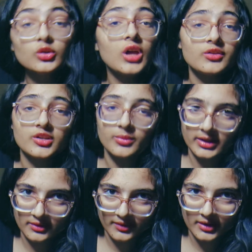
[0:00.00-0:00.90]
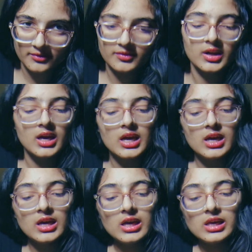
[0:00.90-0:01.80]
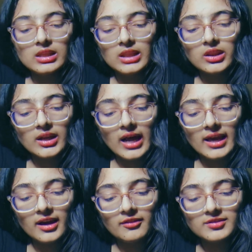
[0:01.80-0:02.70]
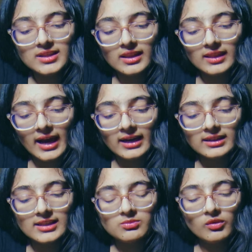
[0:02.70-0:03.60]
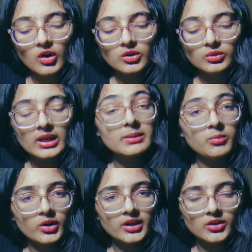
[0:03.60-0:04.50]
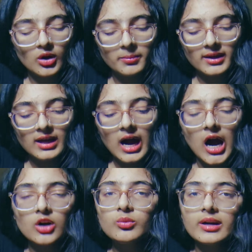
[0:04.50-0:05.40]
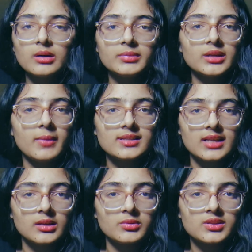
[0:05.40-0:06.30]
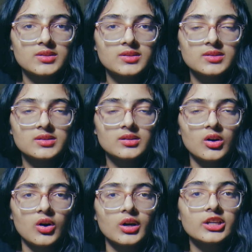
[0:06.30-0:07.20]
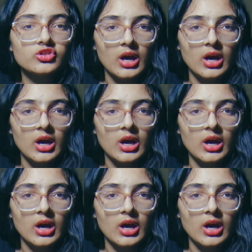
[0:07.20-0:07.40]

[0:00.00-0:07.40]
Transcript: 2025. Now that I have said that, let's move on to the important topic. How do I complete my syllabus or a